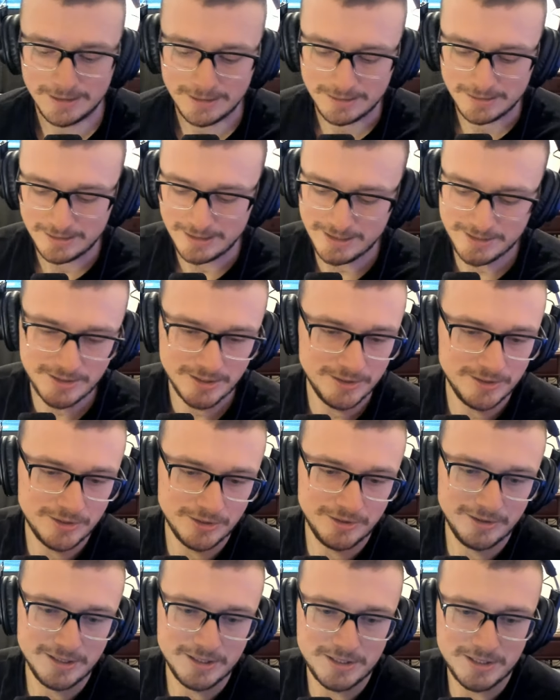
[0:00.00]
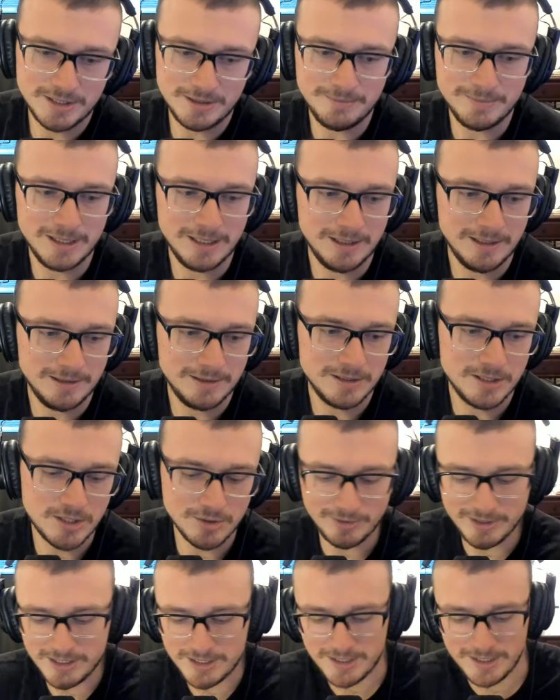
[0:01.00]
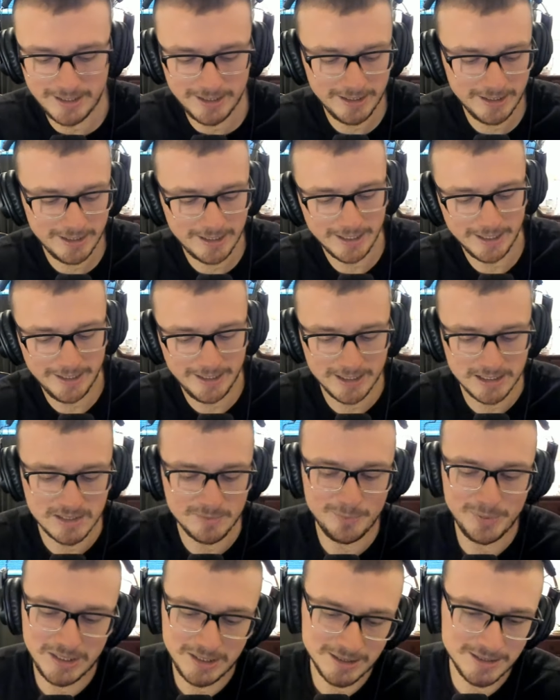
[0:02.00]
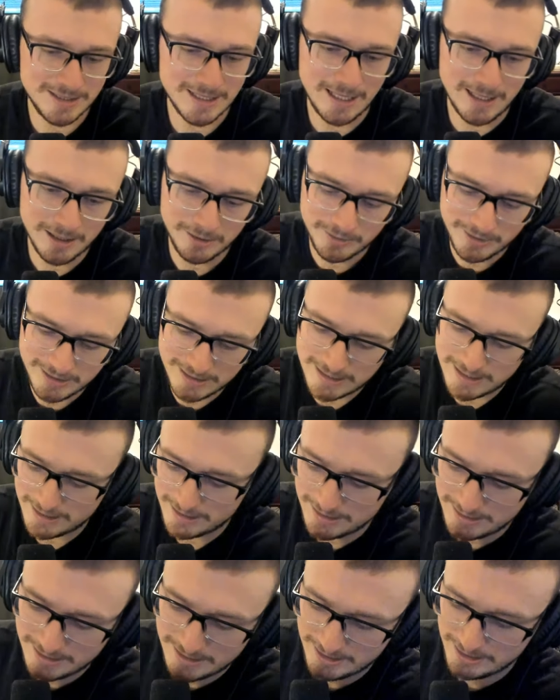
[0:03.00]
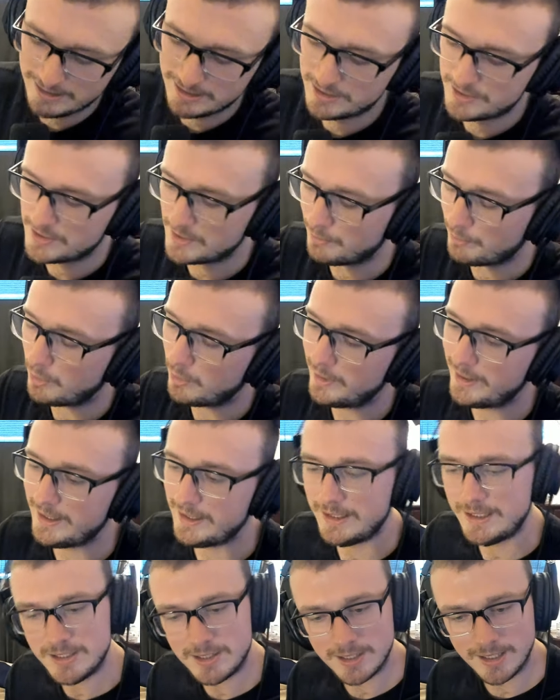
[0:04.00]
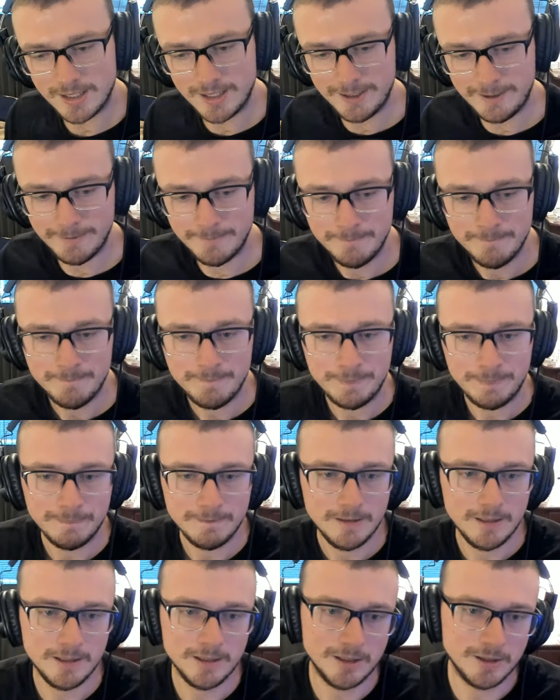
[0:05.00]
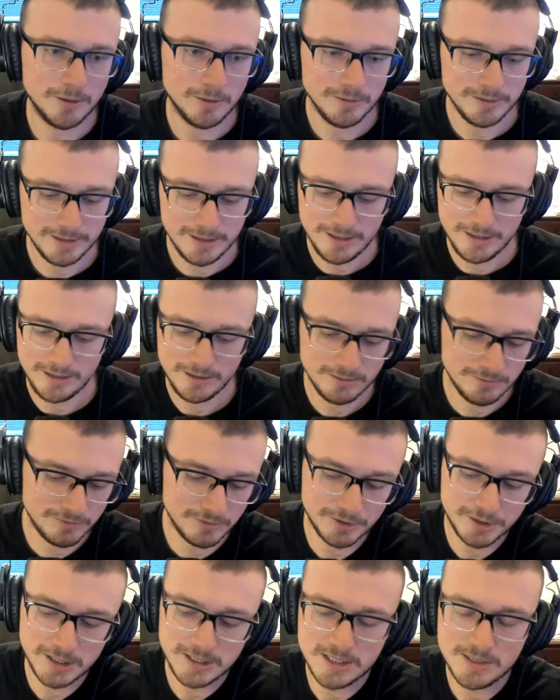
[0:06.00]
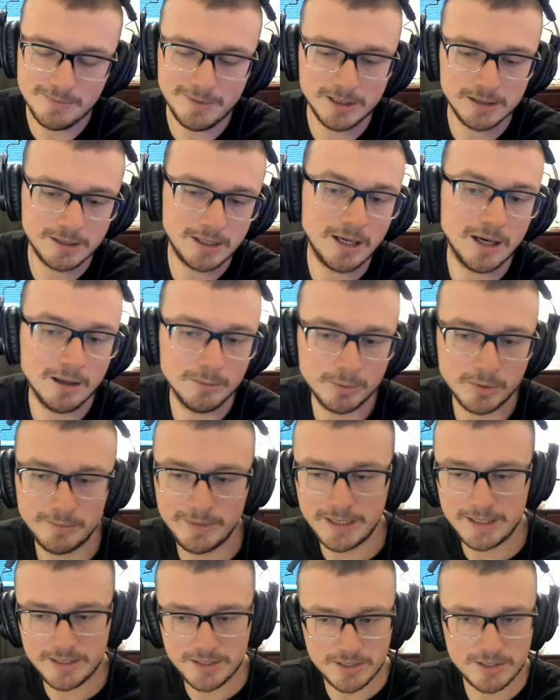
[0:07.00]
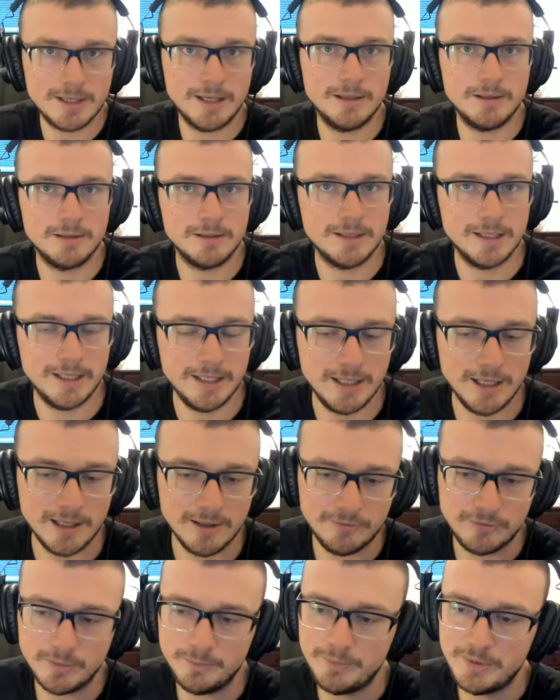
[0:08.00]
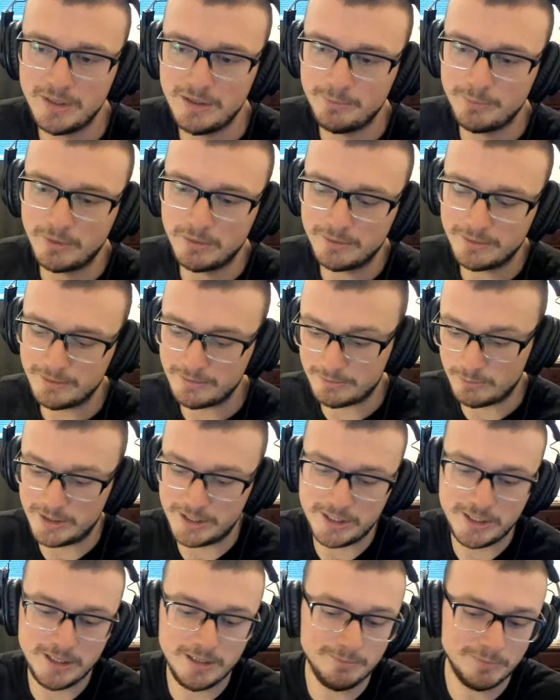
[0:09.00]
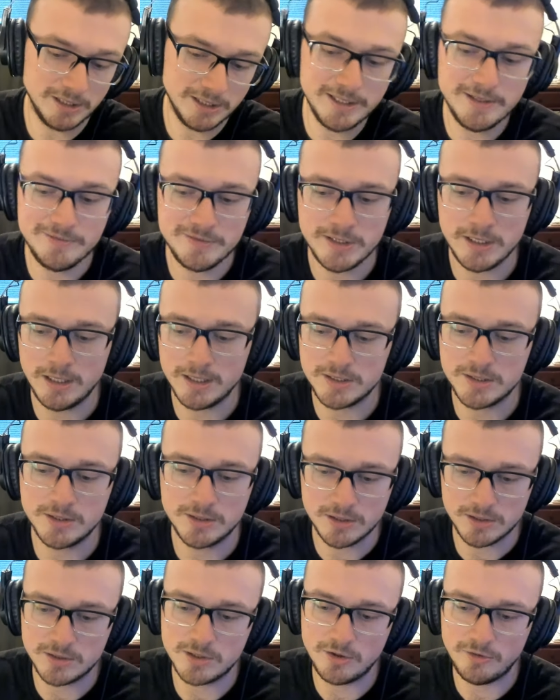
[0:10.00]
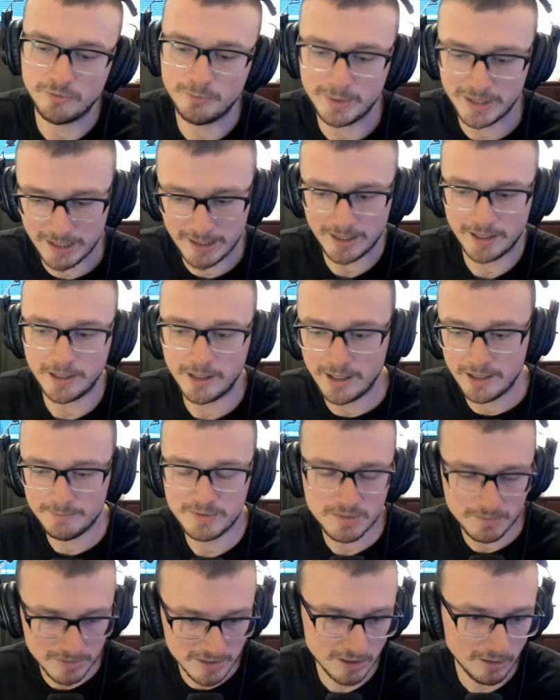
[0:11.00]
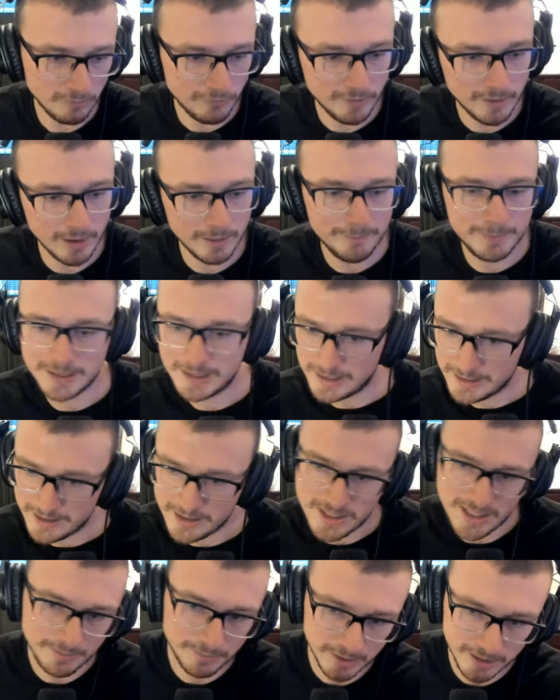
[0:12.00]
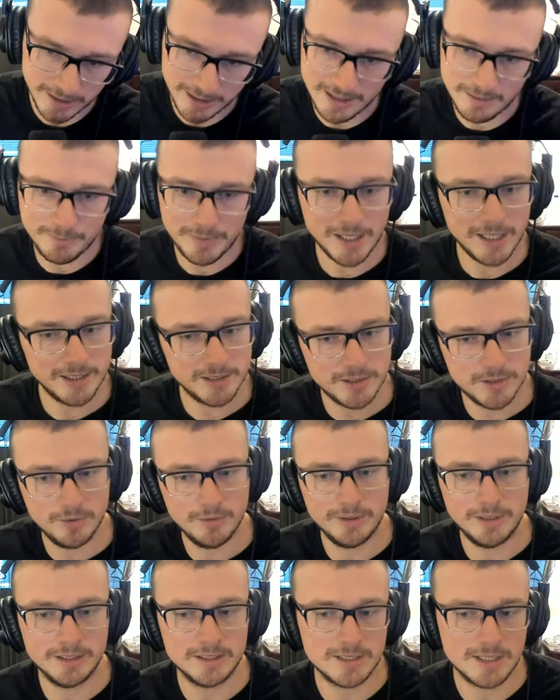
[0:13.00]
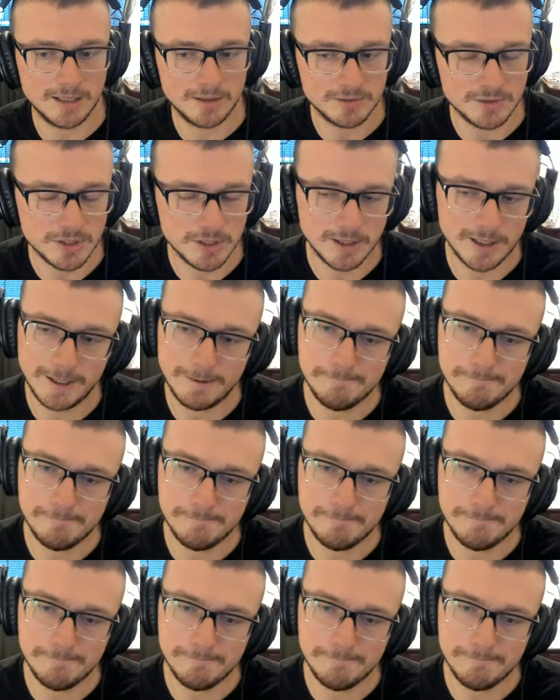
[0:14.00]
That's interesting, man. So he's saying he kind of gets beaten down and then he hits a point and he's like, you know, he thinks about the compliments that he got from people, which he believes he doesn't deserve, but he kind of hypes himself up and then he's able to get back to it, it sounds like.